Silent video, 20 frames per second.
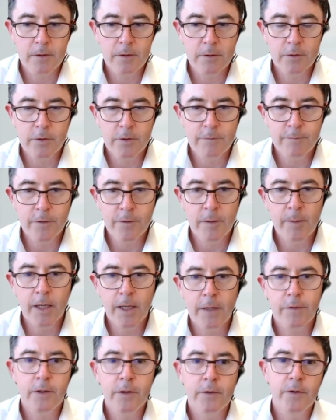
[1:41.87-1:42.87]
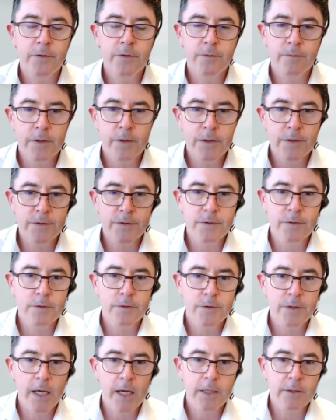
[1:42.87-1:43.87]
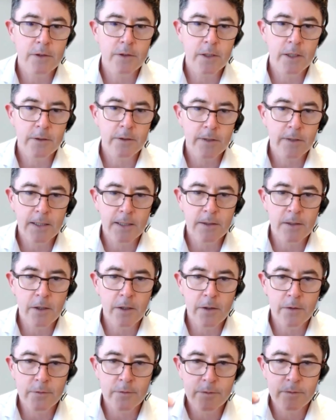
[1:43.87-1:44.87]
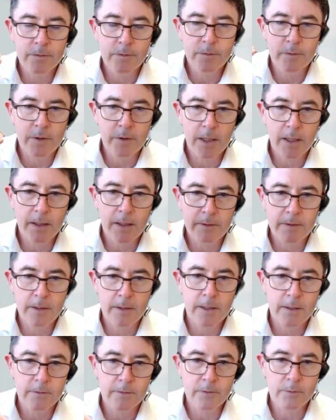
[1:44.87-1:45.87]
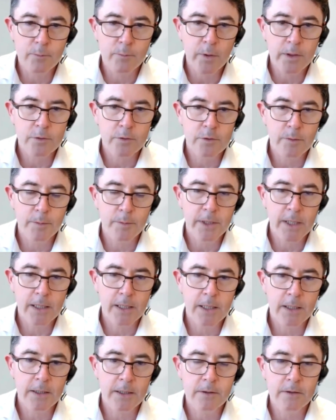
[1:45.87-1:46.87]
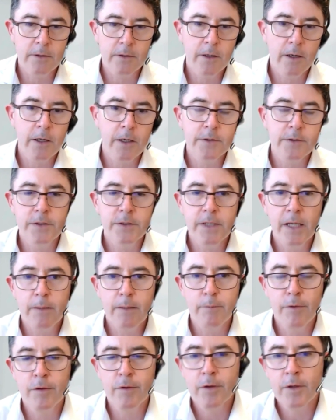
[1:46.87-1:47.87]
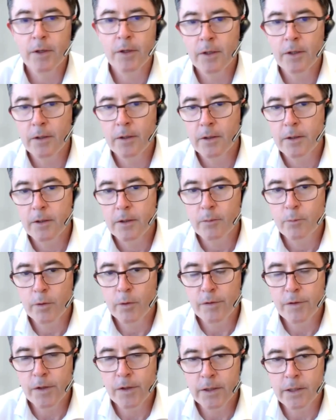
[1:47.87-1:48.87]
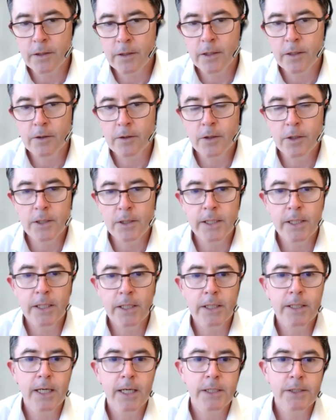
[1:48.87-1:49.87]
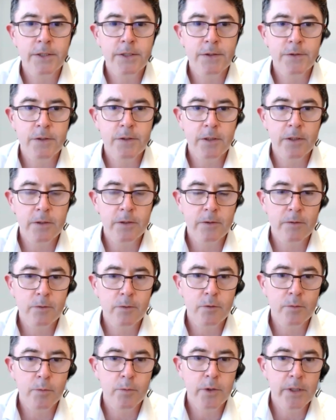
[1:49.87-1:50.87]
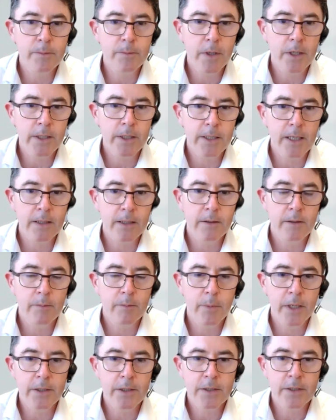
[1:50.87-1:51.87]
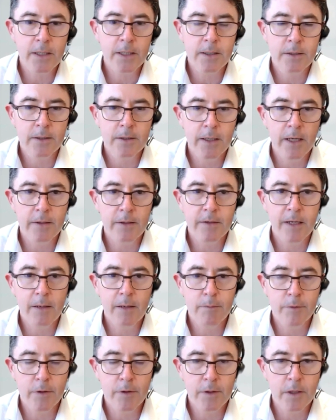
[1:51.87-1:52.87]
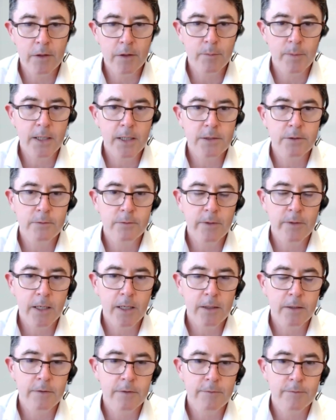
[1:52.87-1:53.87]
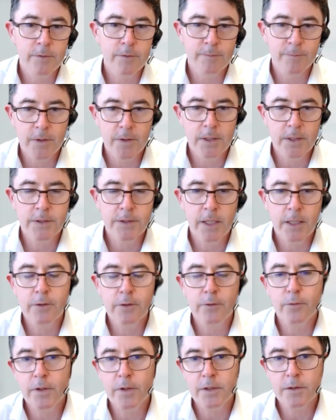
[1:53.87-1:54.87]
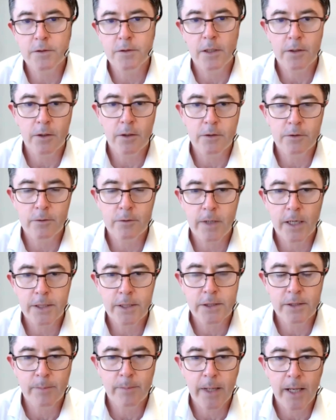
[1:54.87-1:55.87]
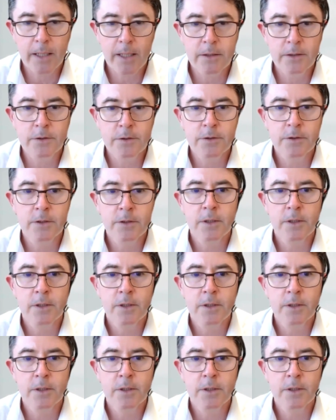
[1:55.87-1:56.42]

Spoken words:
confirm our theories of these stacked high-grade lodes, one on top of the other, going to depth. We think there are early indications that the ore body might get better at depth, and that's based around some fairly technical things like alteration patterns.